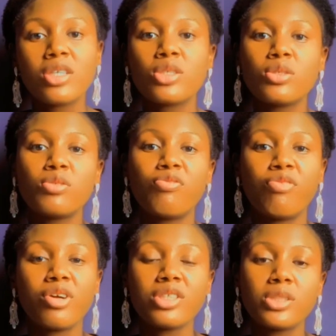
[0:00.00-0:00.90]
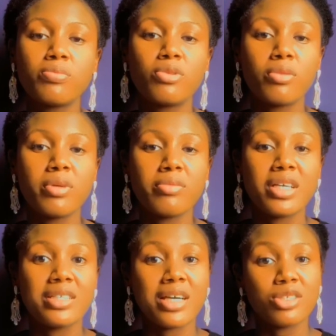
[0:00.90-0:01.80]
So the first problem
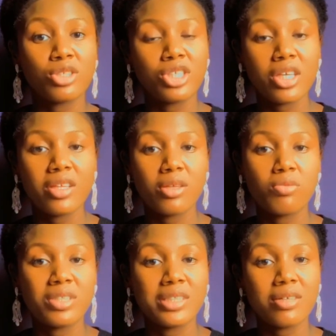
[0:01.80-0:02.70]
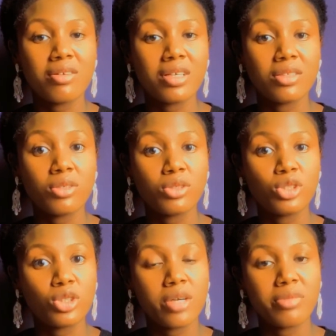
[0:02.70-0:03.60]
that is associated with second and third
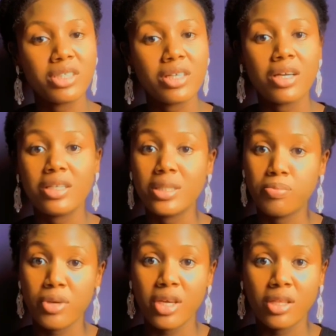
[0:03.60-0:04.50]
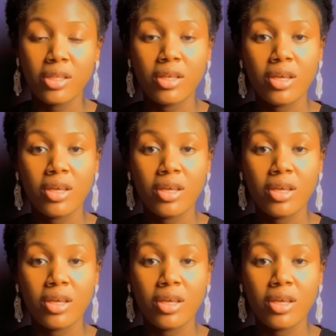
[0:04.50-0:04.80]
trimester is pain.